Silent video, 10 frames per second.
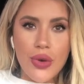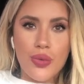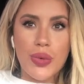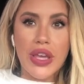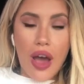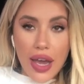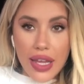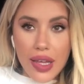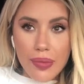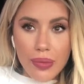we got
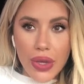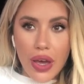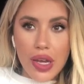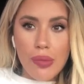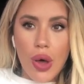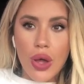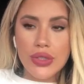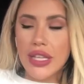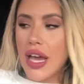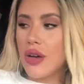him
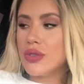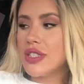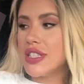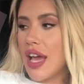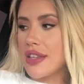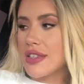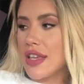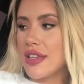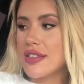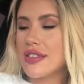hauled down to
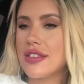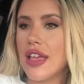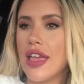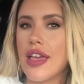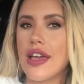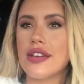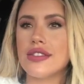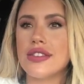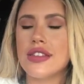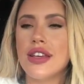Texas,
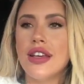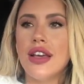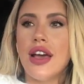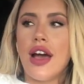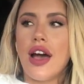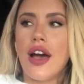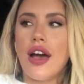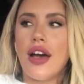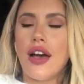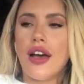and
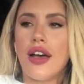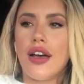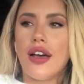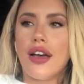let